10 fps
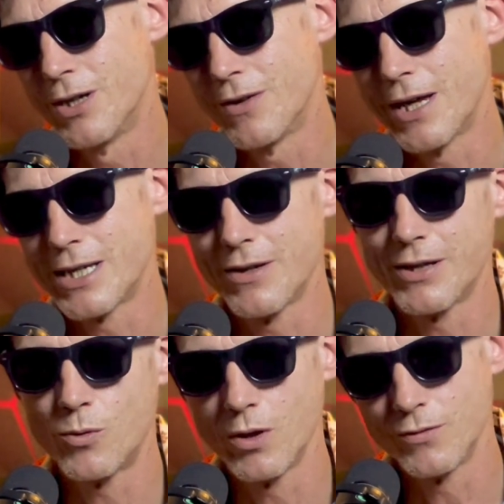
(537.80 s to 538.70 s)
that's how they
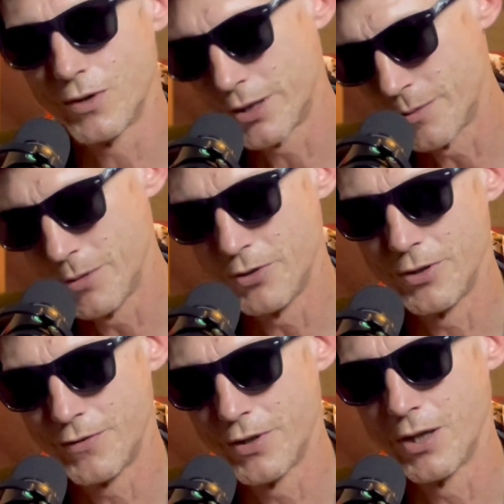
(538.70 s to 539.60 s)
qualified the
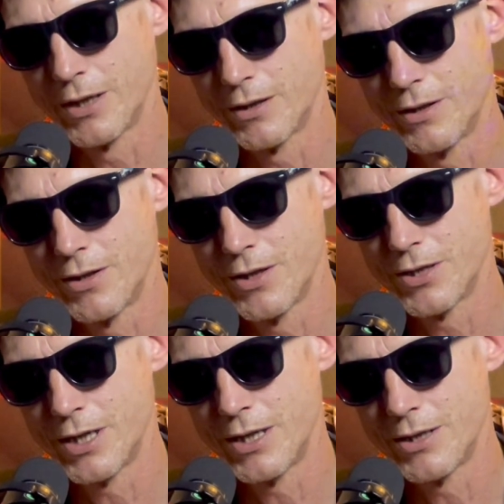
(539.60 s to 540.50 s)
moon, if you like, in
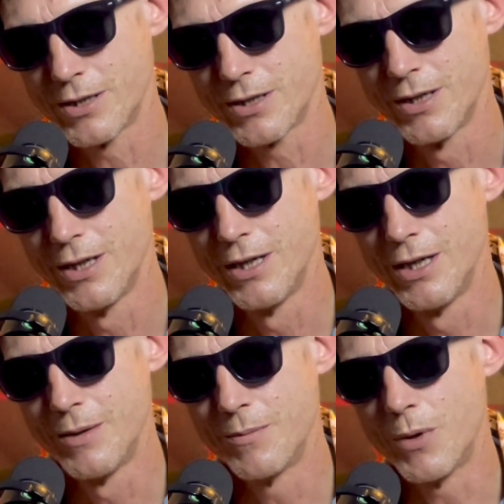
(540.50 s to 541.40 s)
13s.
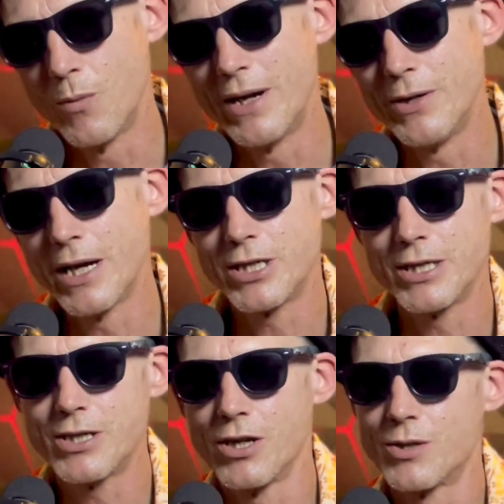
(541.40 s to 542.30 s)
But when you actually
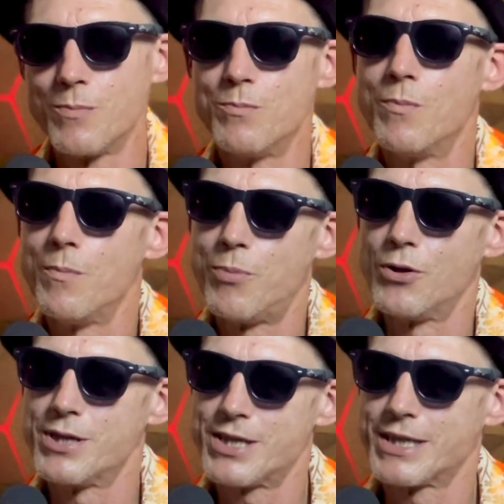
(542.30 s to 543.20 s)
start to
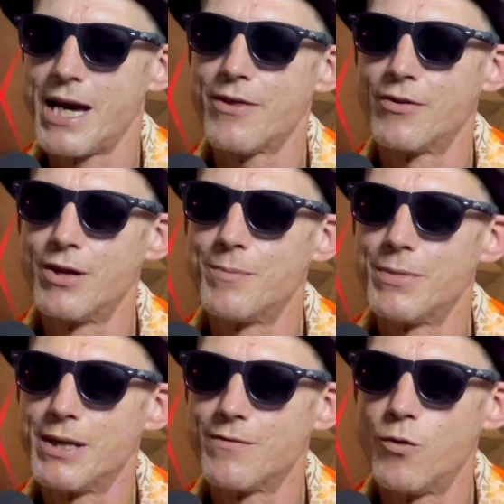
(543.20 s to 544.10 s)
put this together,
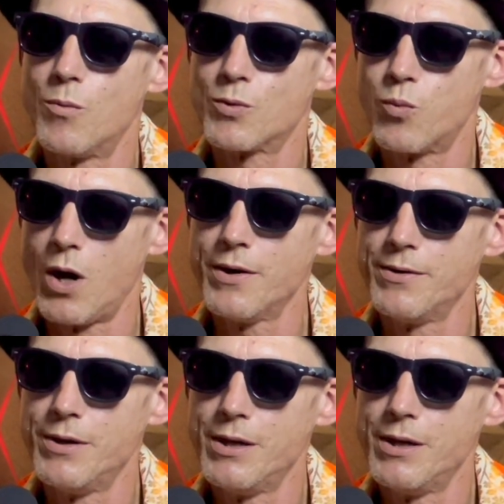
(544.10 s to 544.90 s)
it forms one